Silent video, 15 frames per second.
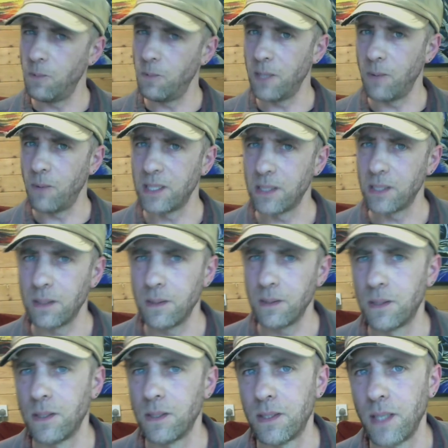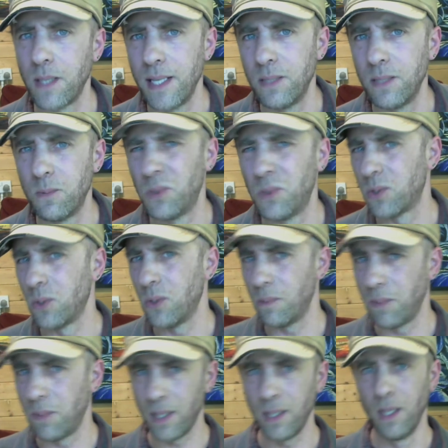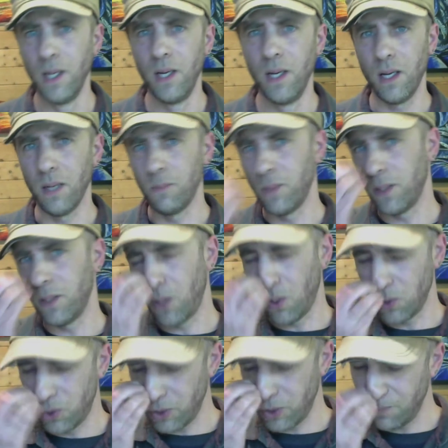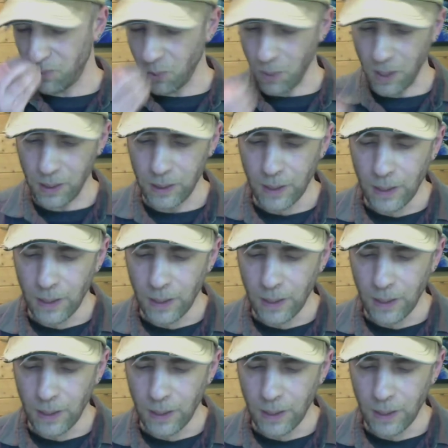he went to Slade, was taught by William Coldstream for a while.